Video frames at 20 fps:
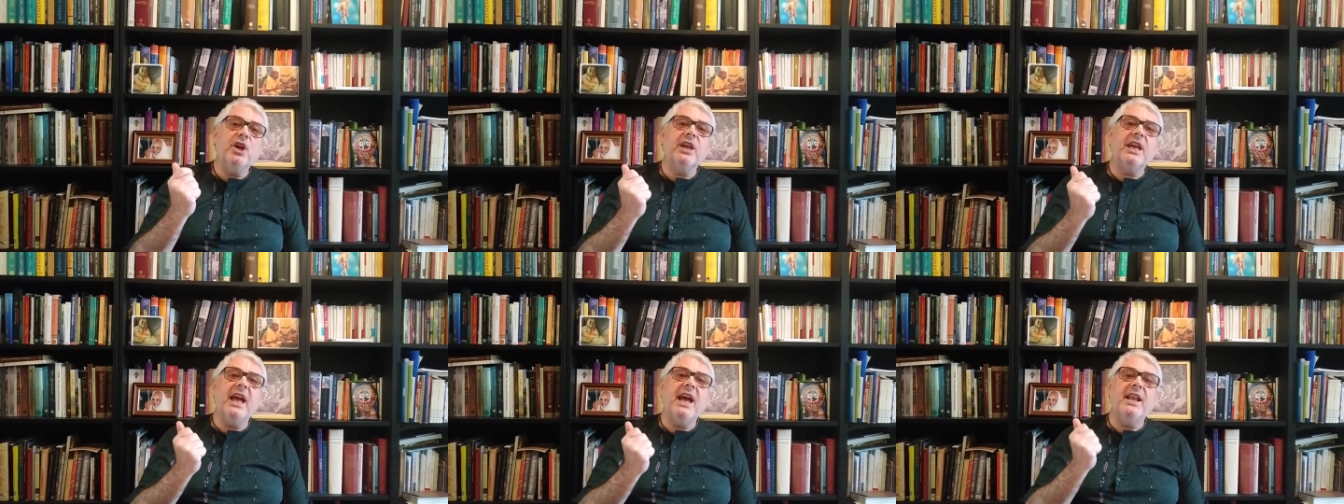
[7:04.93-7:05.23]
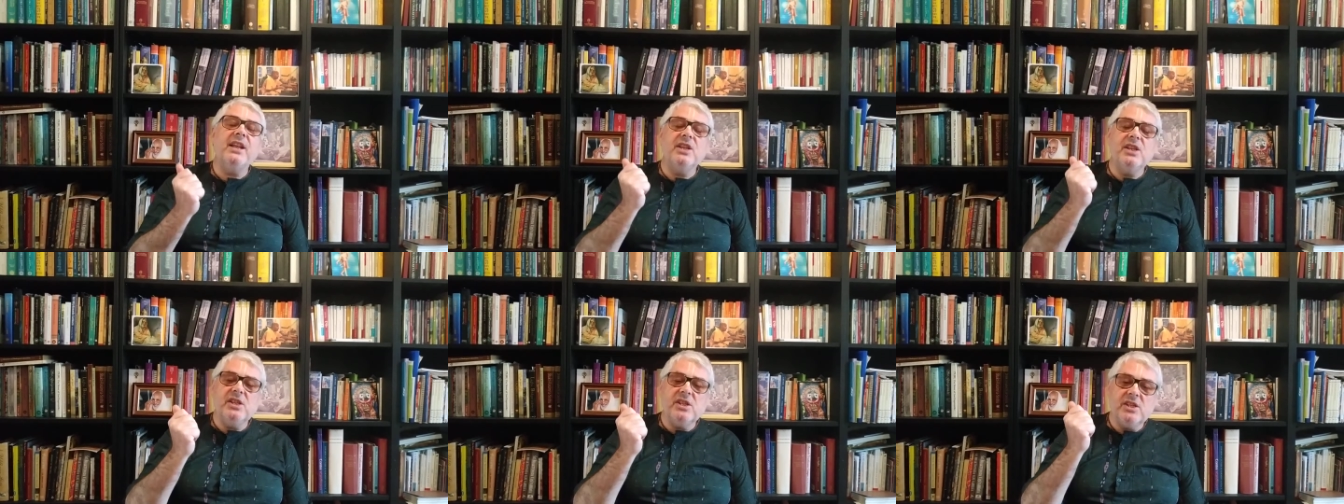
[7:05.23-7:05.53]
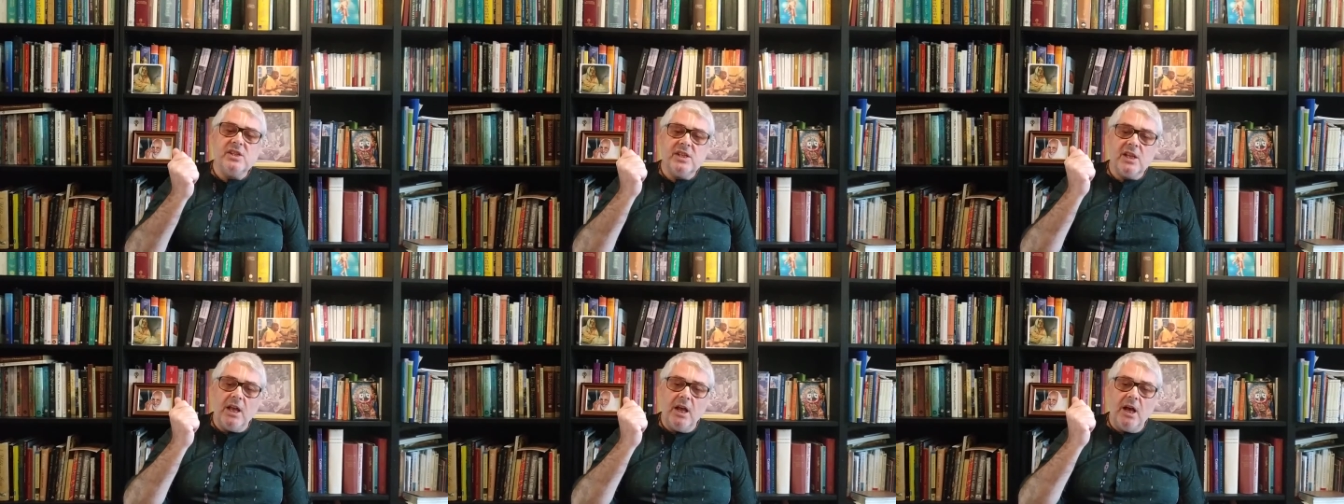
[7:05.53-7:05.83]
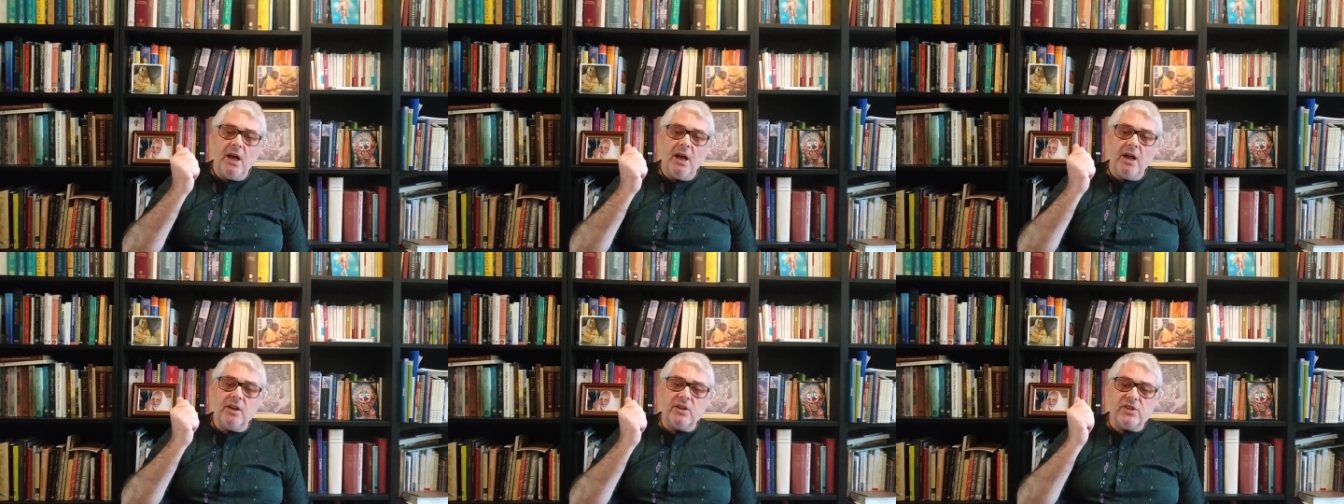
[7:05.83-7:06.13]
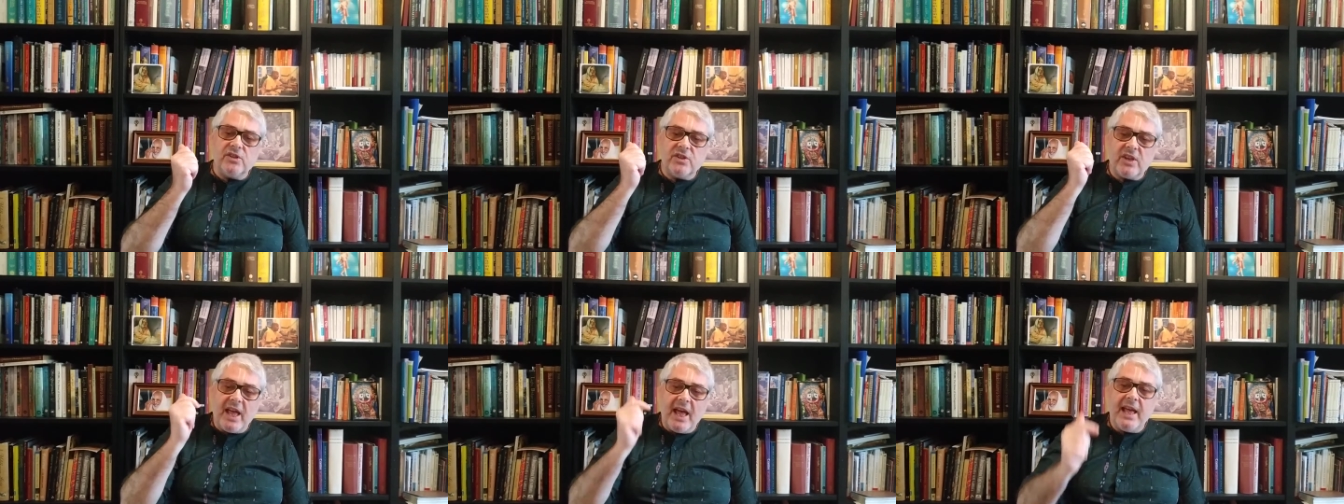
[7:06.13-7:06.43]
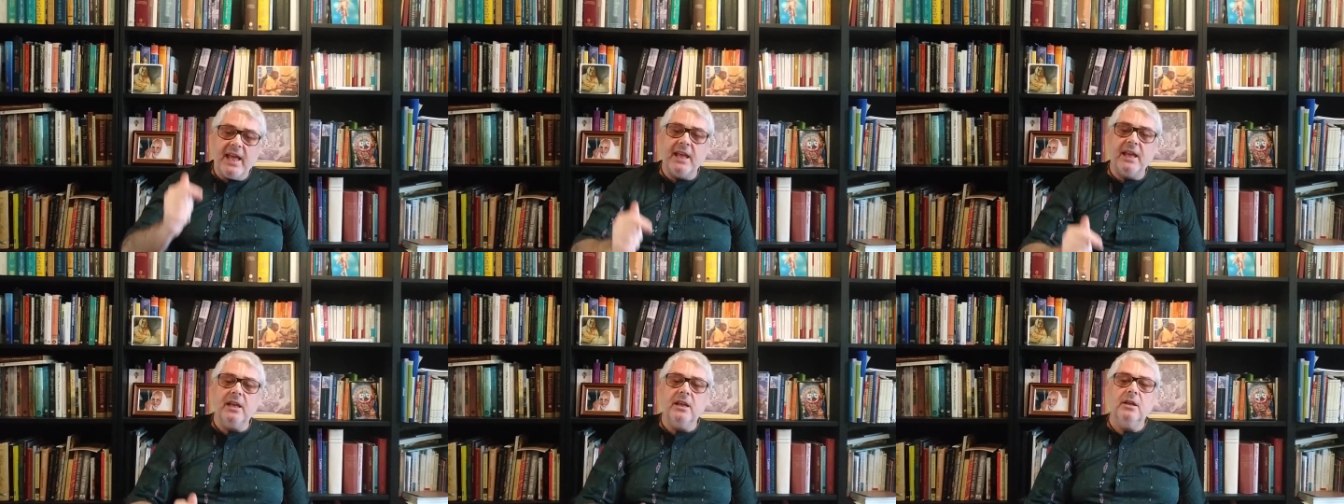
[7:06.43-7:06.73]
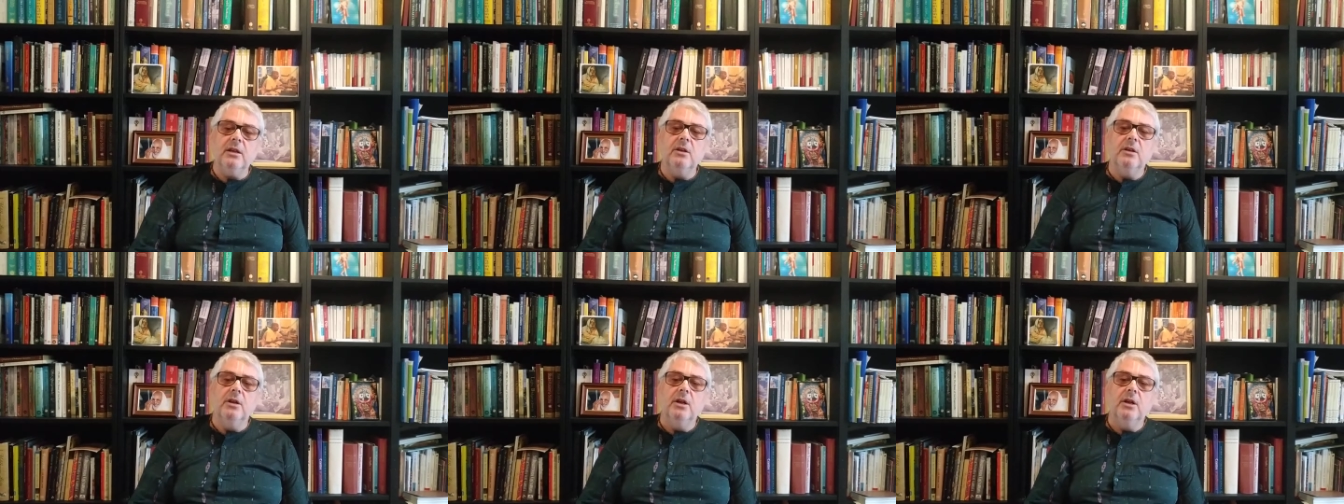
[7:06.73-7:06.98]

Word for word: again is uh, saying